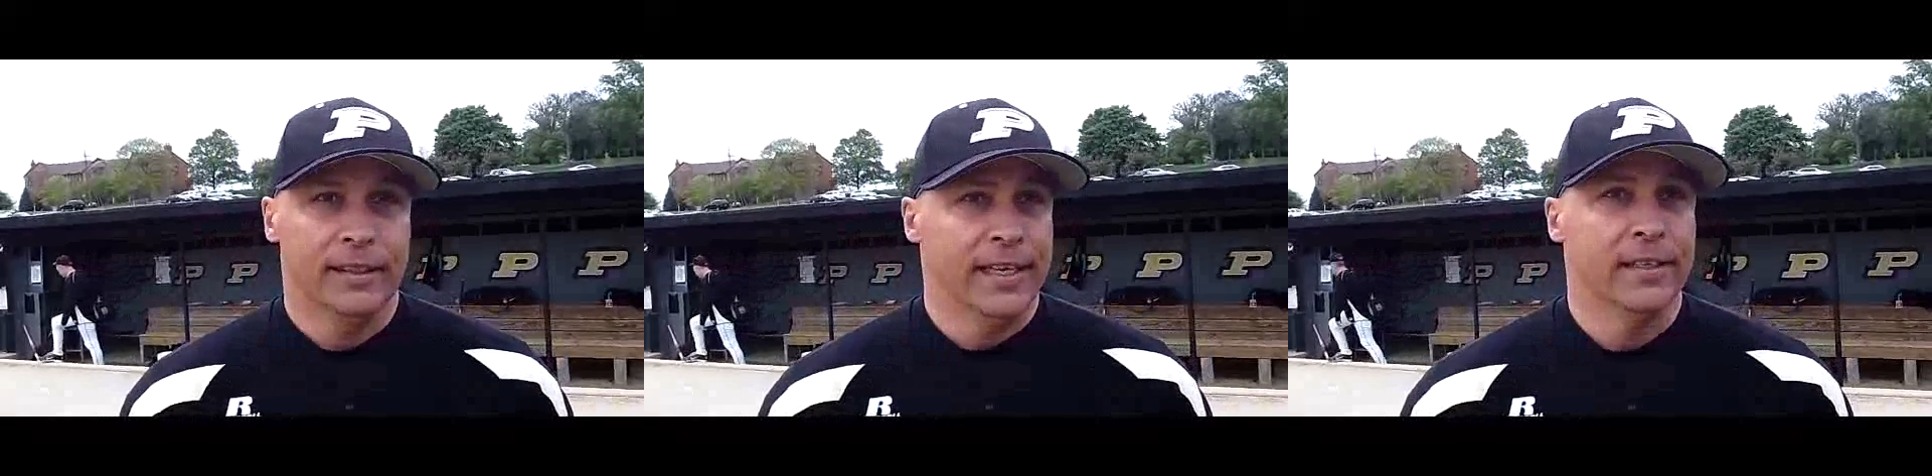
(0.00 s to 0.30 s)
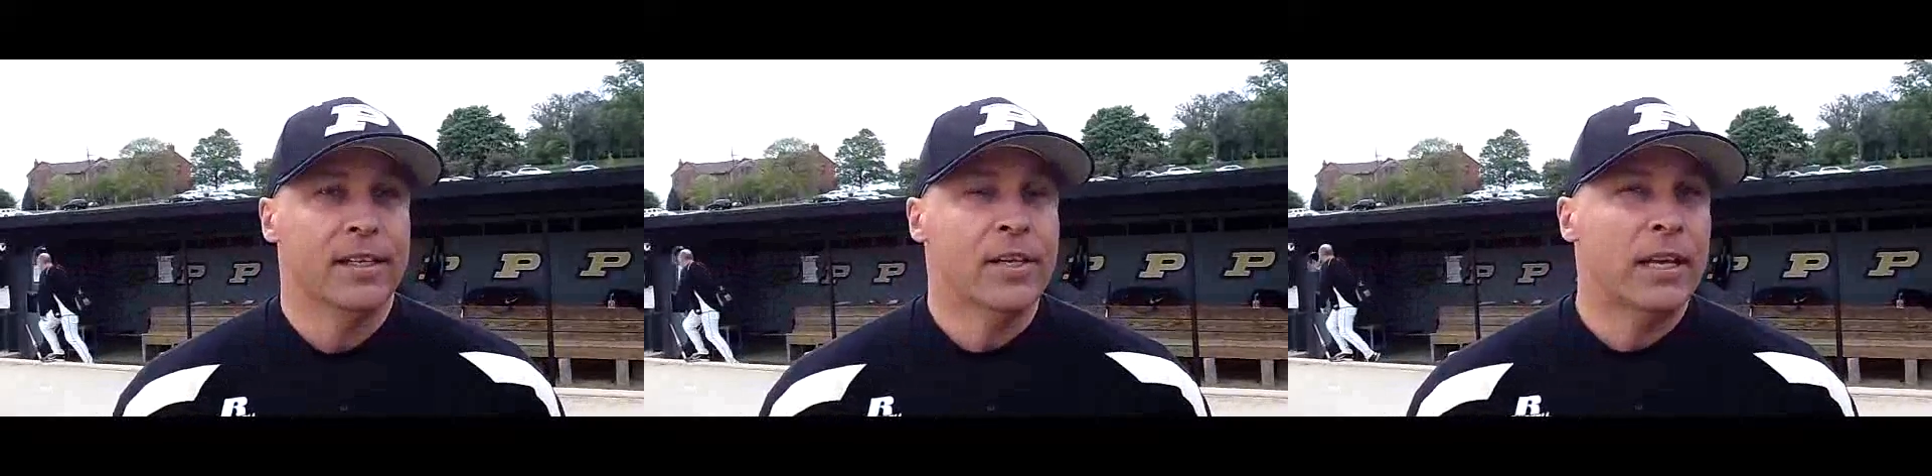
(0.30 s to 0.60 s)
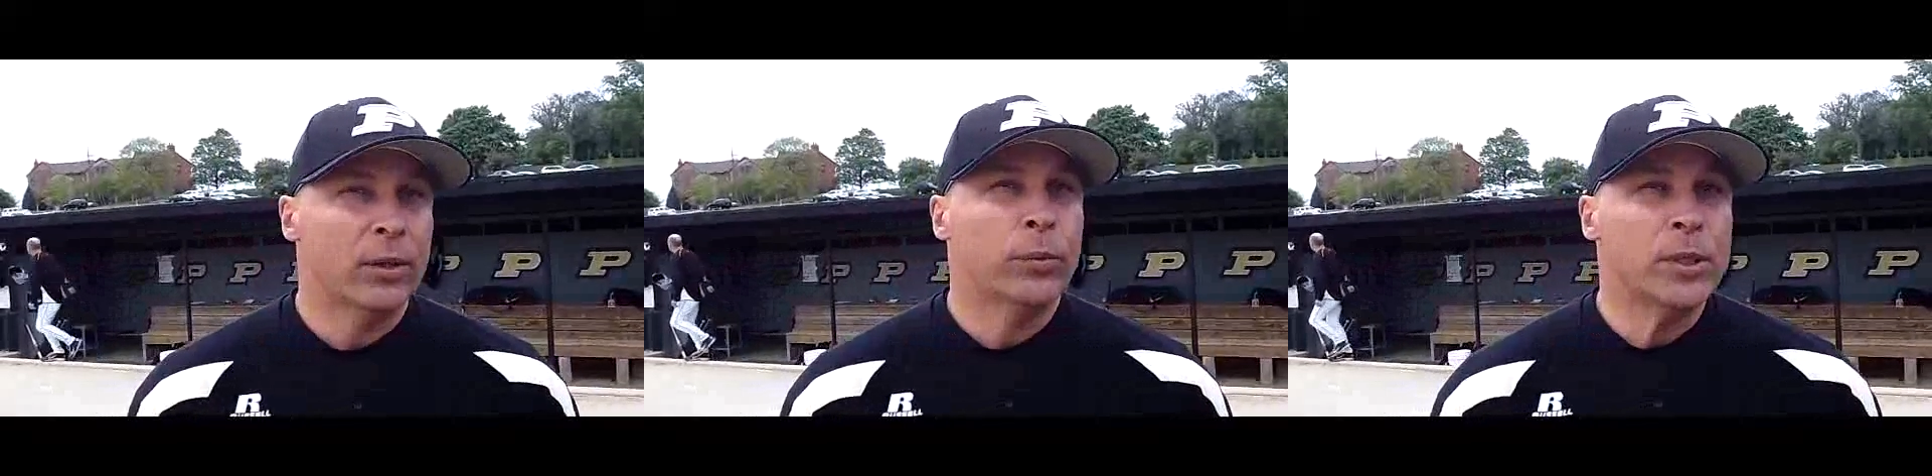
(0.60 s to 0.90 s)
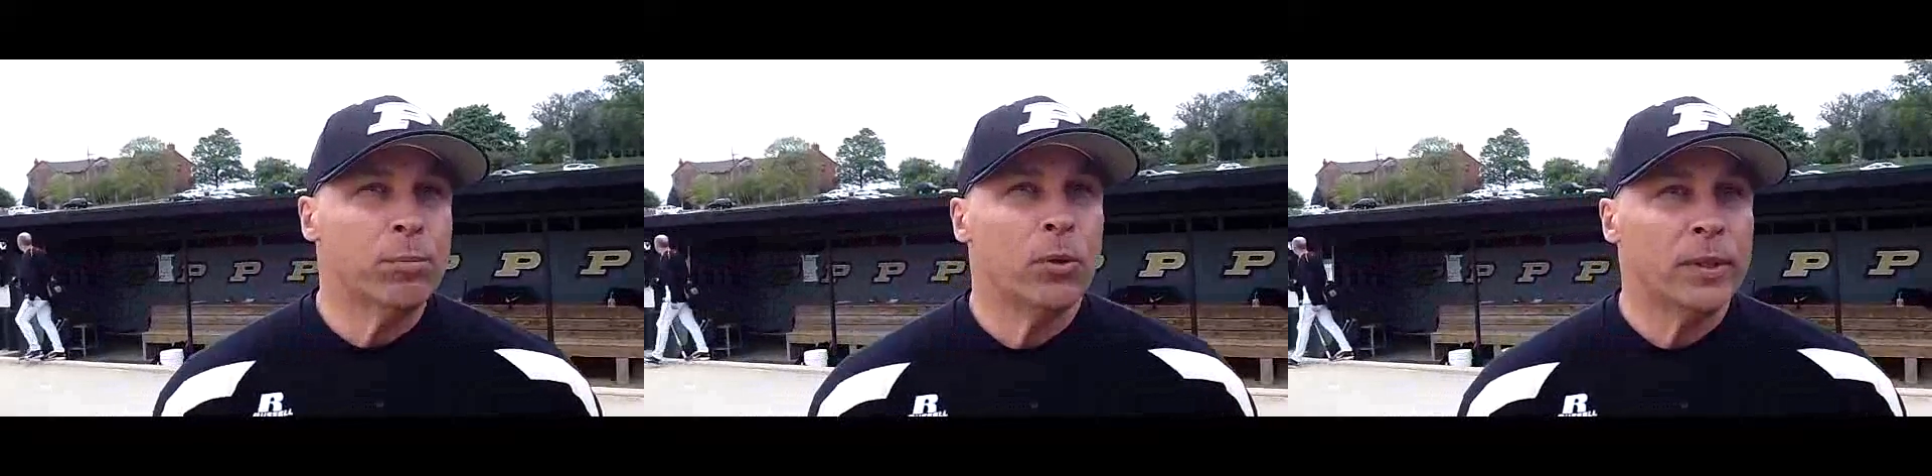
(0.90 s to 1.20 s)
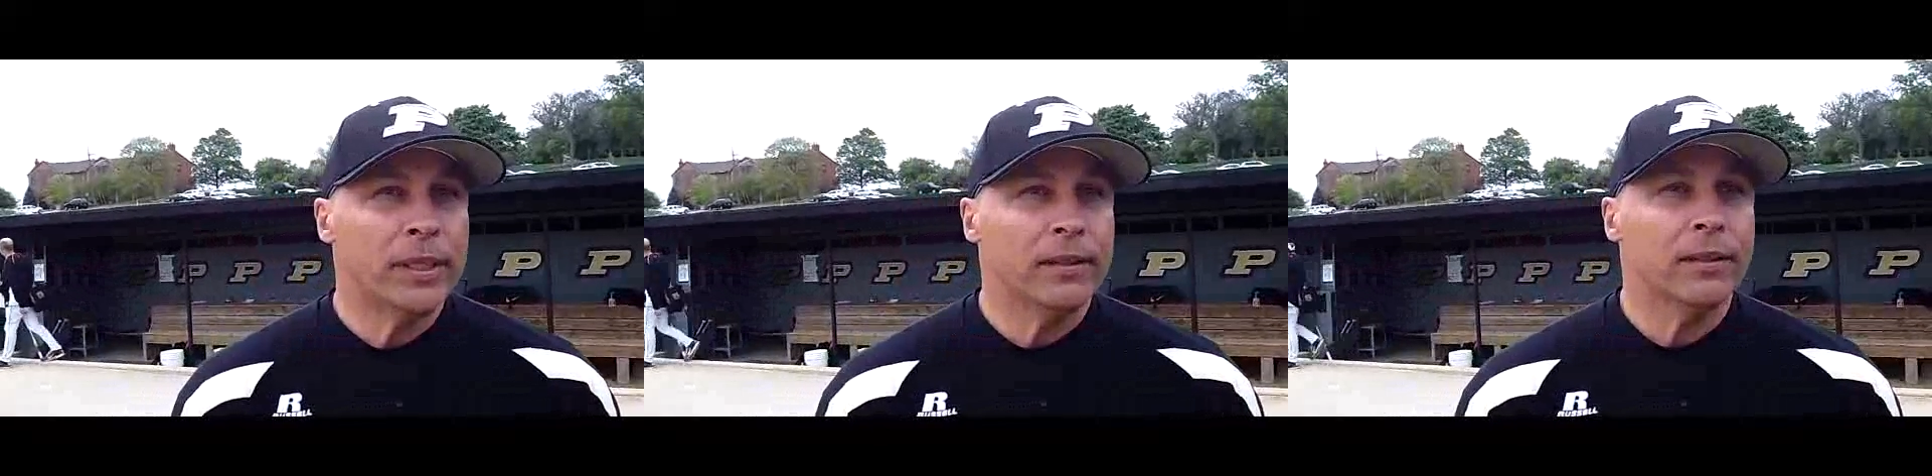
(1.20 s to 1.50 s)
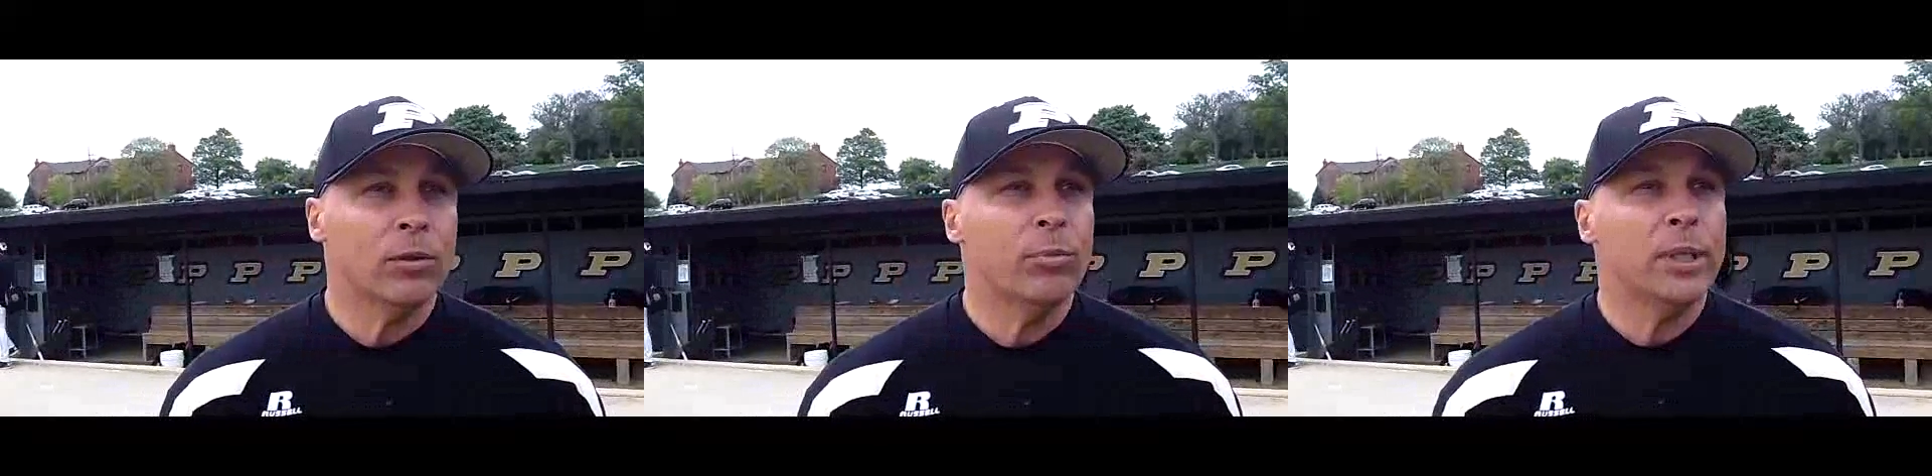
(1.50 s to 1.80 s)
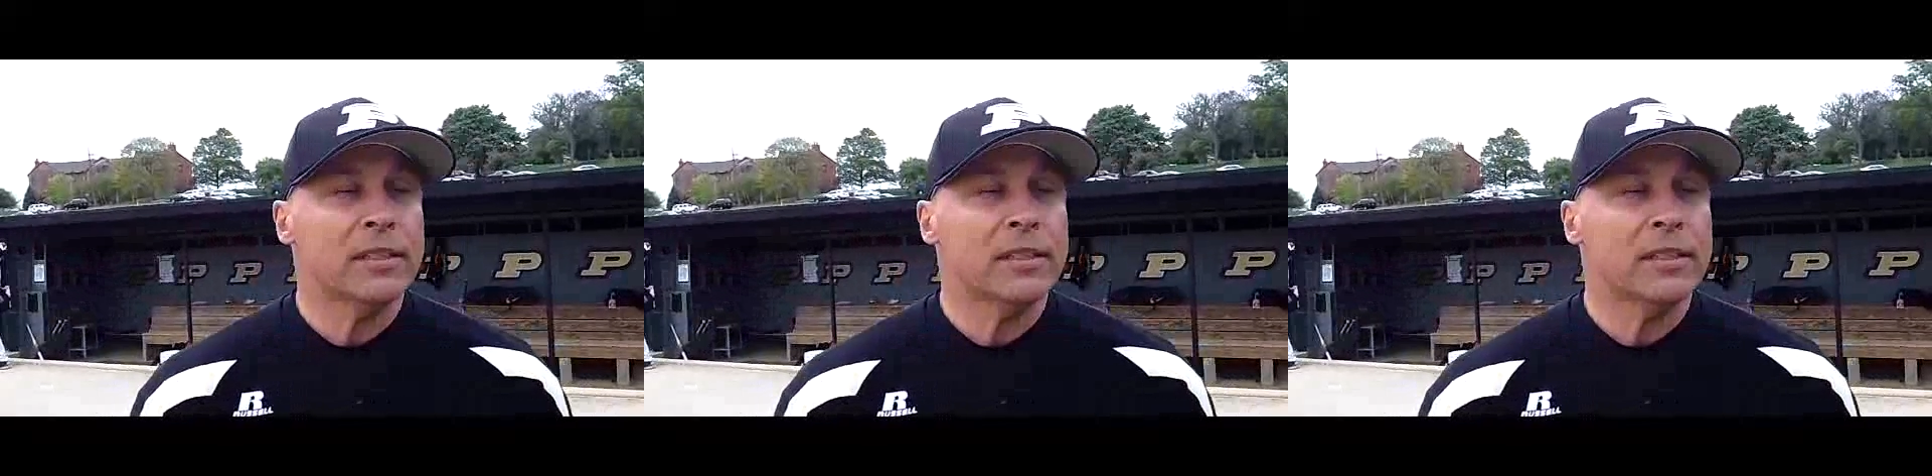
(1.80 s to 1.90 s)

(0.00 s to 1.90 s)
Yeah, and the wind's blowing in a little bit.